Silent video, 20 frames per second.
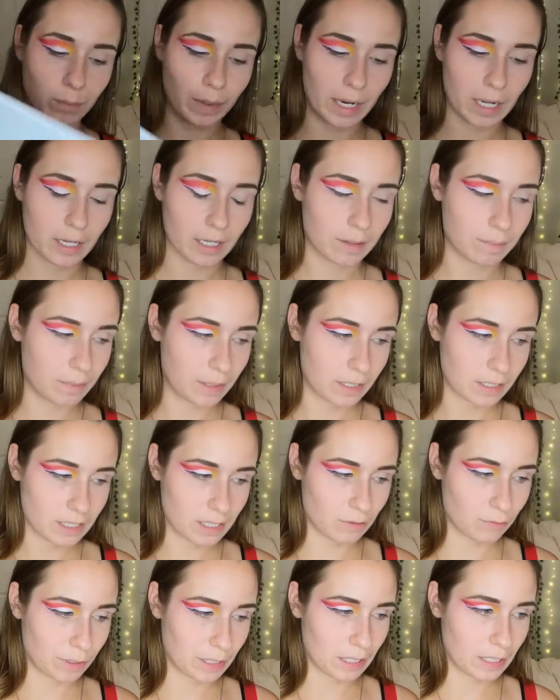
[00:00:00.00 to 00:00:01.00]
Hill palette because
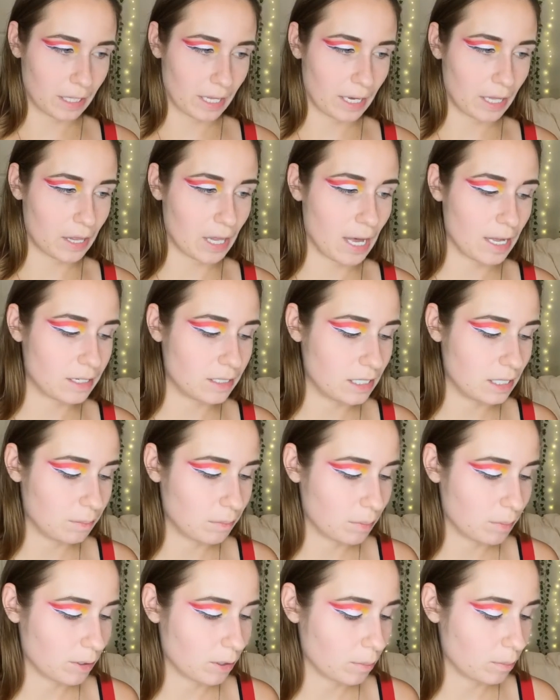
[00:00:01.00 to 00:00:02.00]
I really like that
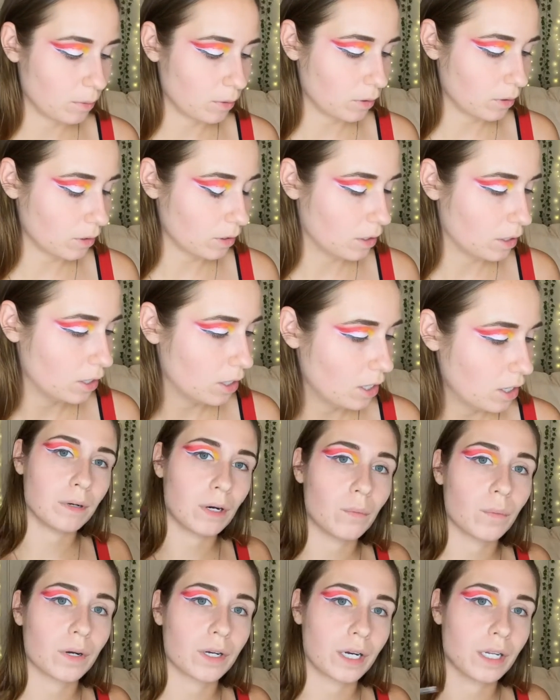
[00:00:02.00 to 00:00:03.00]
deep purple.
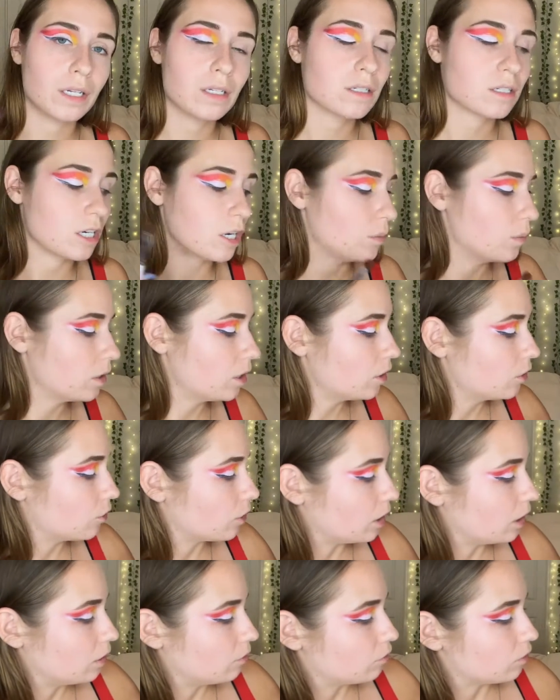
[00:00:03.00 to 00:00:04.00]
But we're gonna start with the
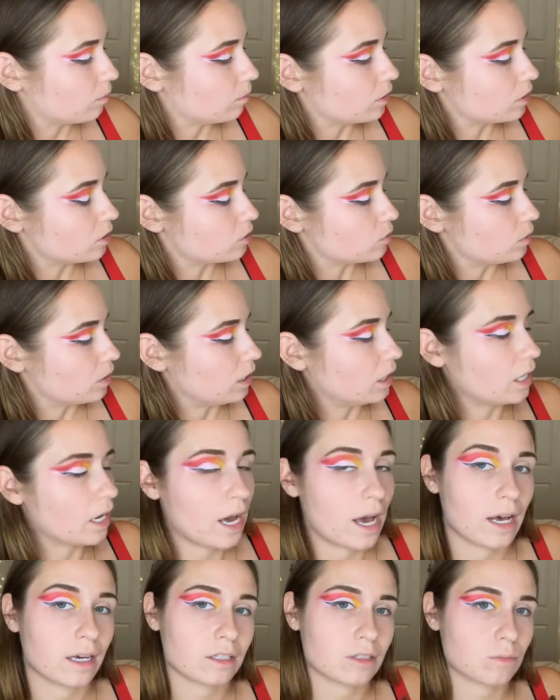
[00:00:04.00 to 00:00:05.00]
green from the Saweetie
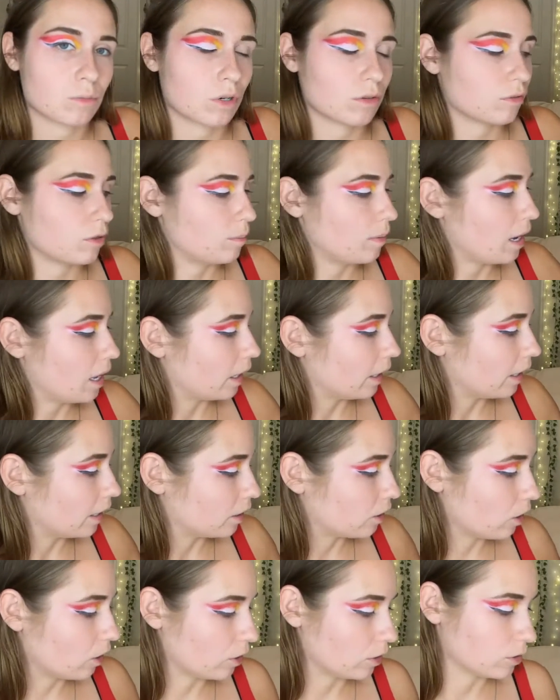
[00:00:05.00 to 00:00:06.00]
X Morphe
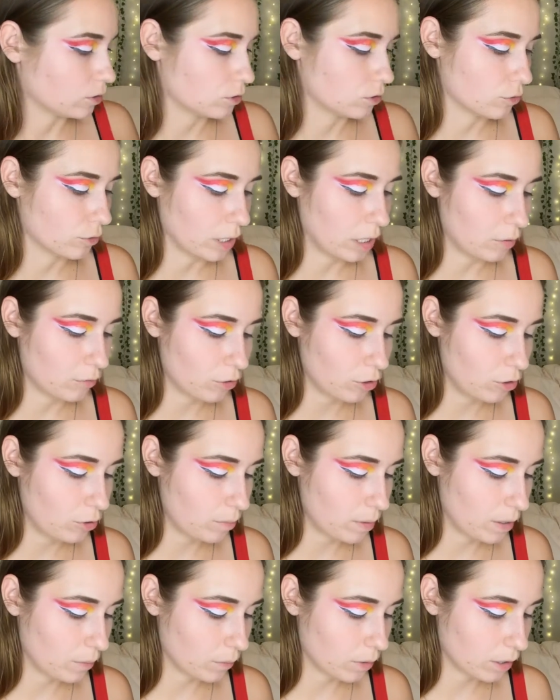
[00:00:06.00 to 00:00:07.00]
palette called Green
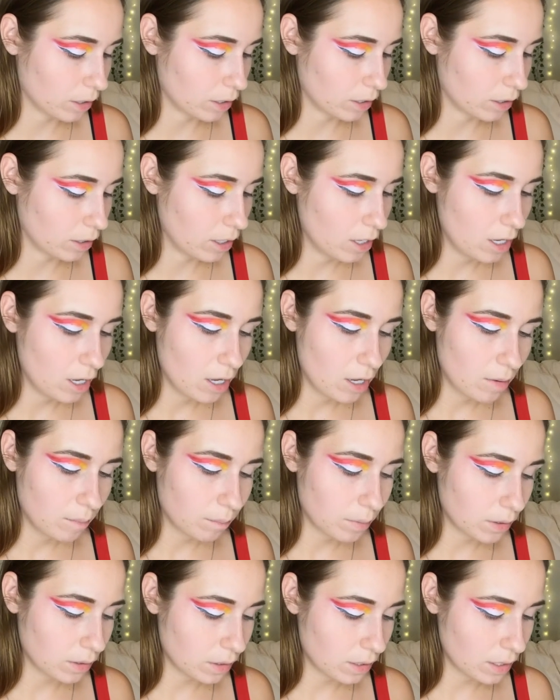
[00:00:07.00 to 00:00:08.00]
Room and we're gonna
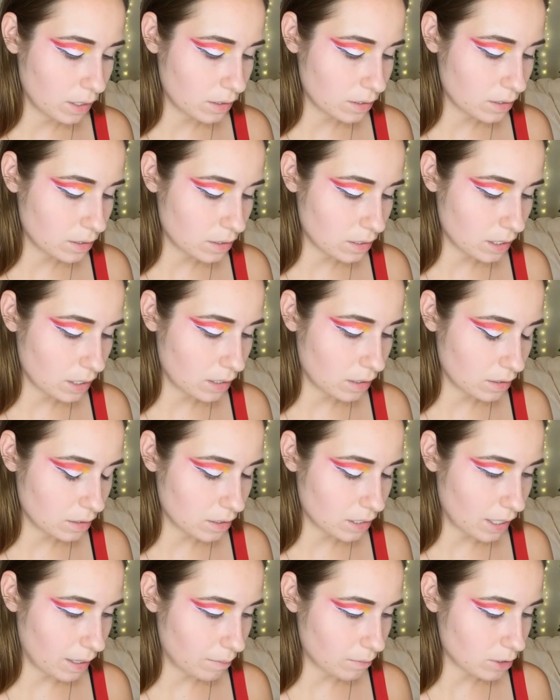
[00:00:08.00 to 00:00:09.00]
put this in the
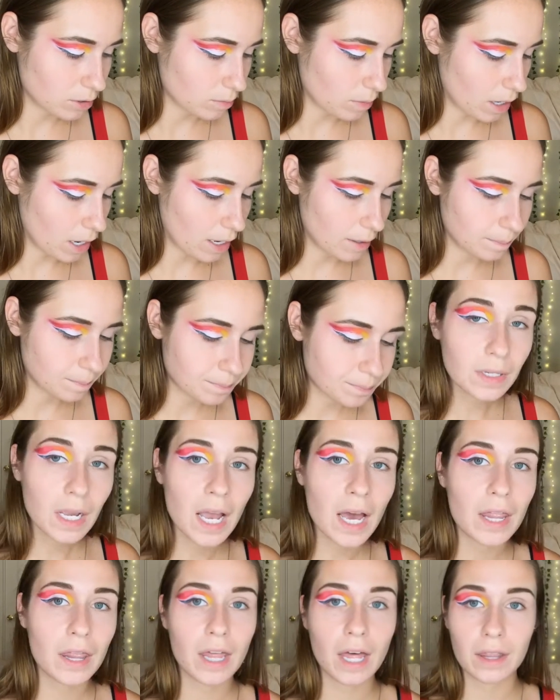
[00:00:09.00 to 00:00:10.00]
same spot
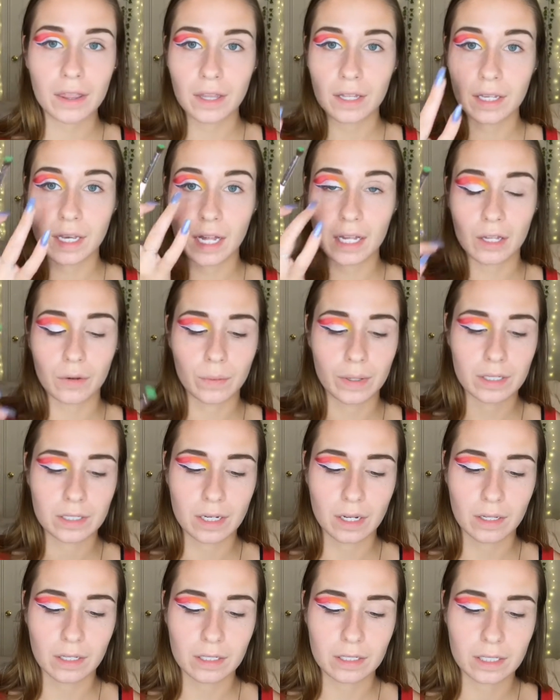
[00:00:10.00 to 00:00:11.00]
that the yellow is
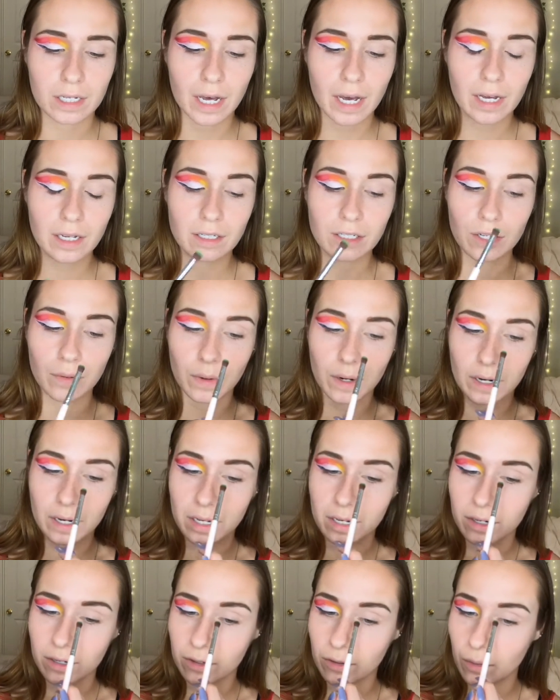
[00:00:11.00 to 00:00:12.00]
on this eye, so our
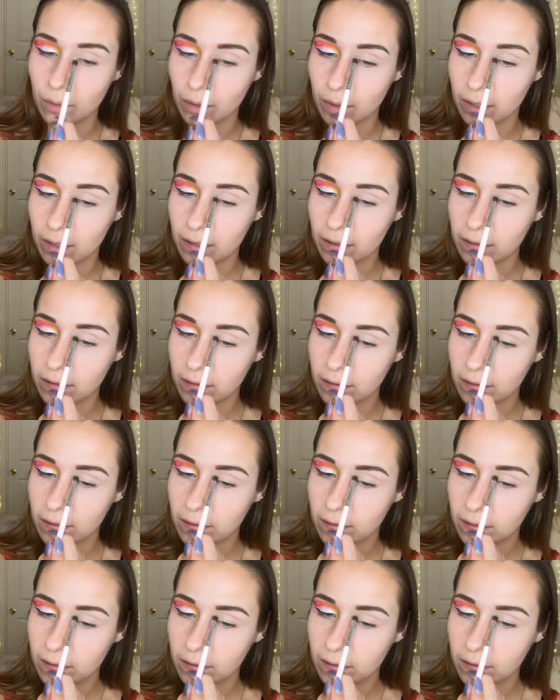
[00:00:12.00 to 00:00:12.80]
inner corner.